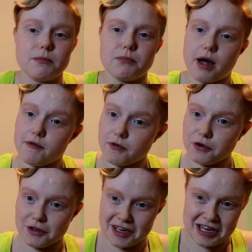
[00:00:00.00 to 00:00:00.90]

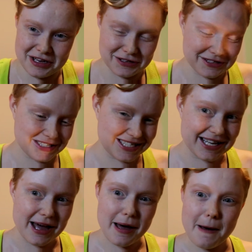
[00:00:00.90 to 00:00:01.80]
Beverly Hills
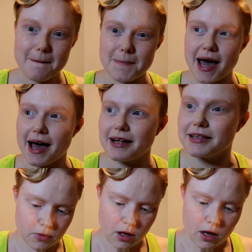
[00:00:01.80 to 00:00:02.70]

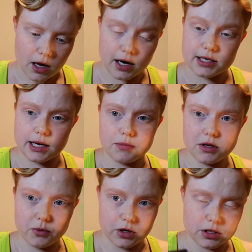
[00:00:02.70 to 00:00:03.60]
palette. And I
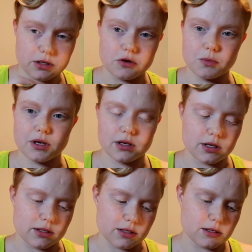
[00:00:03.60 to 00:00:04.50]
dampened the brush a little bit
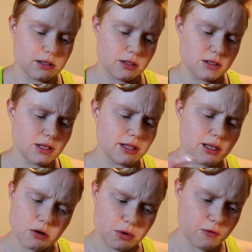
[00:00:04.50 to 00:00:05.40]
because there's a
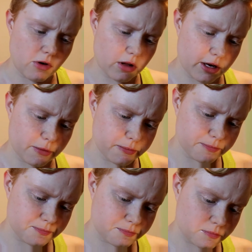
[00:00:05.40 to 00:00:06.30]
little bit of fallout.
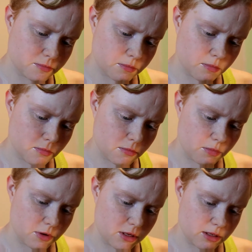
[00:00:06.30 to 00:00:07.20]

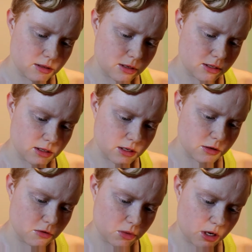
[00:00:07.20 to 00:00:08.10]
But it's not too